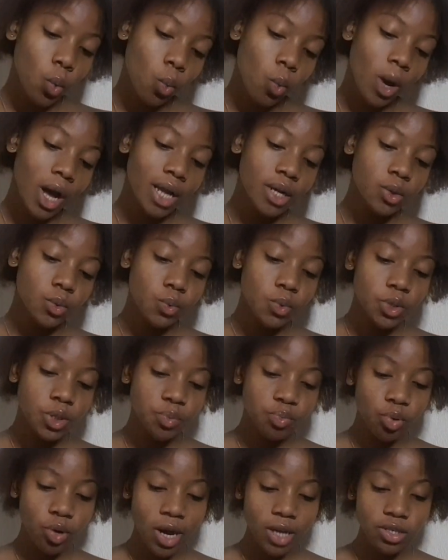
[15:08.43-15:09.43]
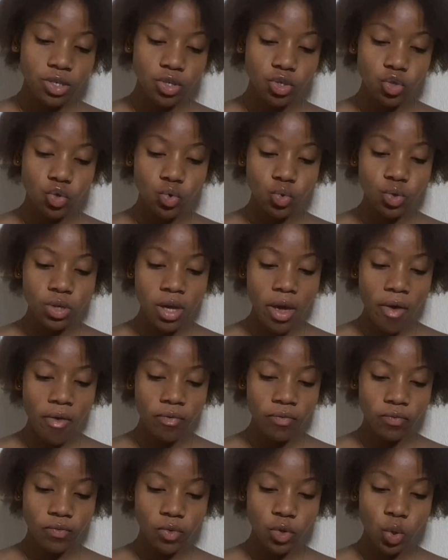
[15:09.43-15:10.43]
What would Plaza do
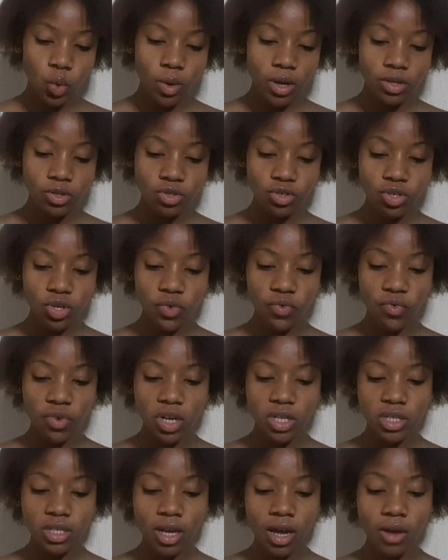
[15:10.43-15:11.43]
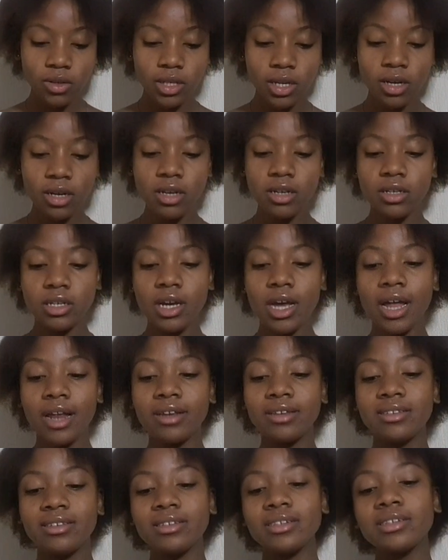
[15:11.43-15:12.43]
if you went to your friend's house and,
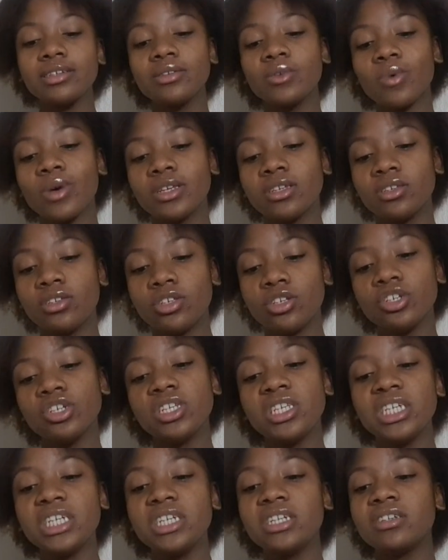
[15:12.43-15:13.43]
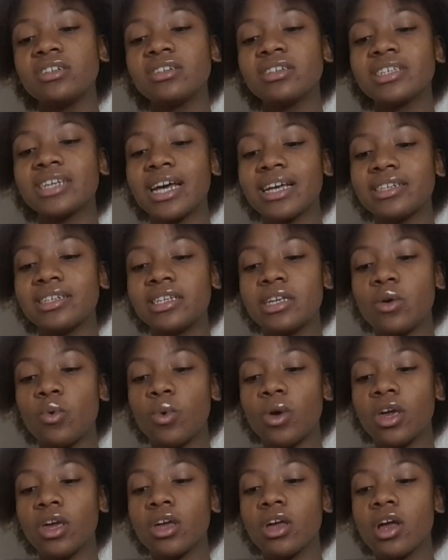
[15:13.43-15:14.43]
and it was dirty in a disgusting
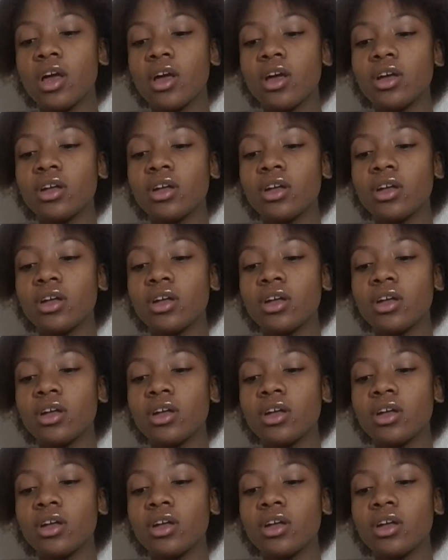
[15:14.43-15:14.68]
way?